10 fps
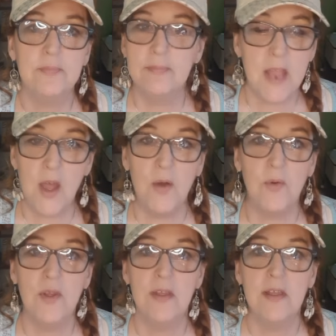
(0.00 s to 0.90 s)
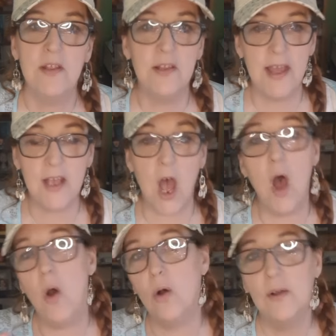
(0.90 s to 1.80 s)
No, you're like,
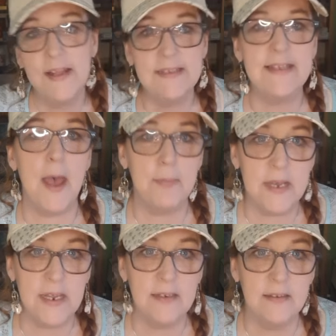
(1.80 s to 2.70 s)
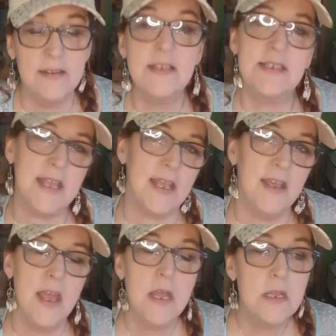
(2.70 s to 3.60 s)
oh, it's happening. See,
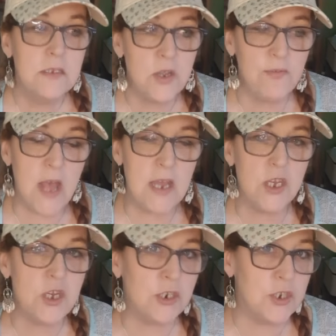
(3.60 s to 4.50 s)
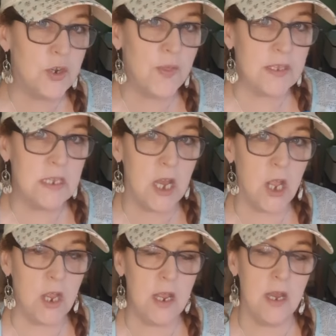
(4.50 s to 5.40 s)
so you've got to nurture this in,
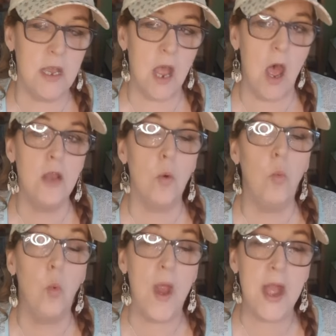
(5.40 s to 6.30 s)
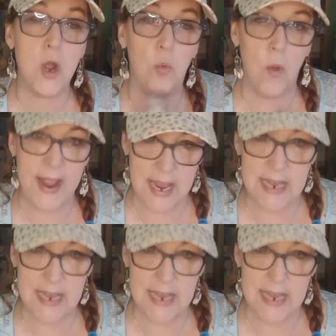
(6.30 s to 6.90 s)
a, in an aware way,